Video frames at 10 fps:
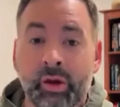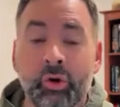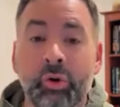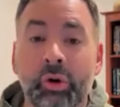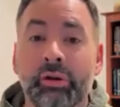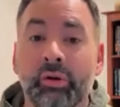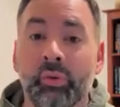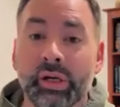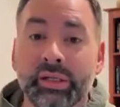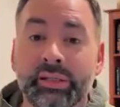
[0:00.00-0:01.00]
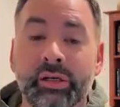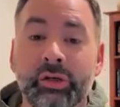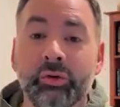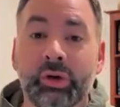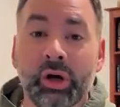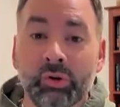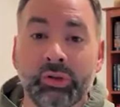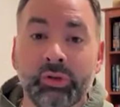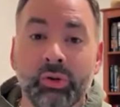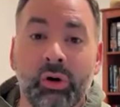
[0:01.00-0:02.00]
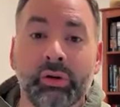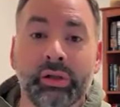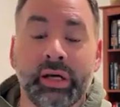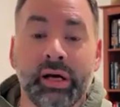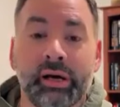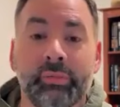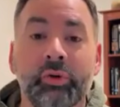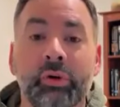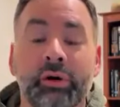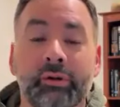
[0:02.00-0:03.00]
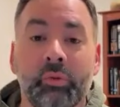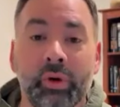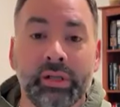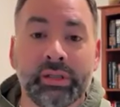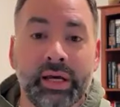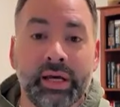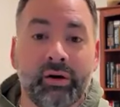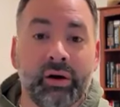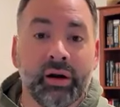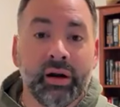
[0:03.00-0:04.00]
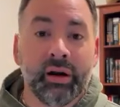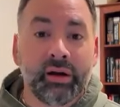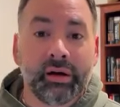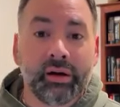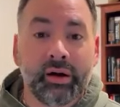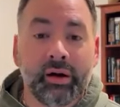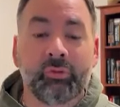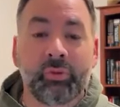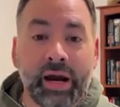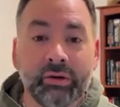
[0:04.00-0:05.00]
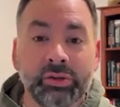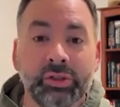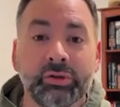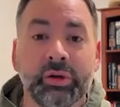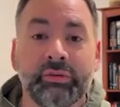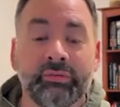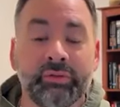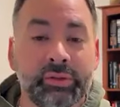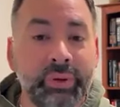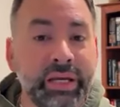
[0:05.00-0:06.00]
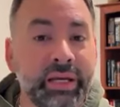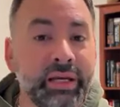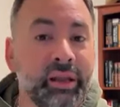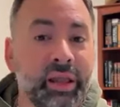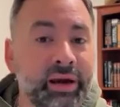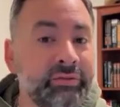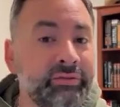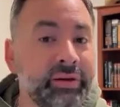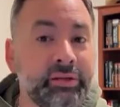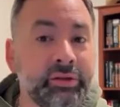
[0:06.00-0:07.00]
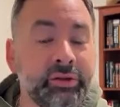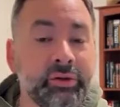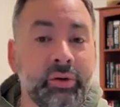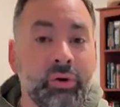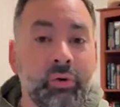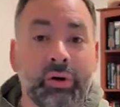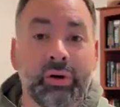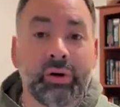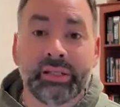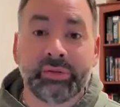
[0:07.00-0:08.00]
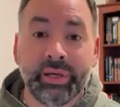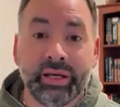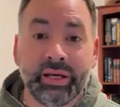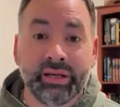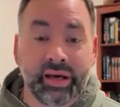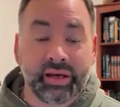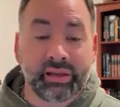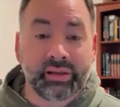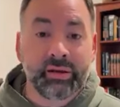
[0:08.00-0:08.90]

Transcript: Who are the ones that you go to all the time? Who are the ones that are around you and speaking life into you, or are they speaking death?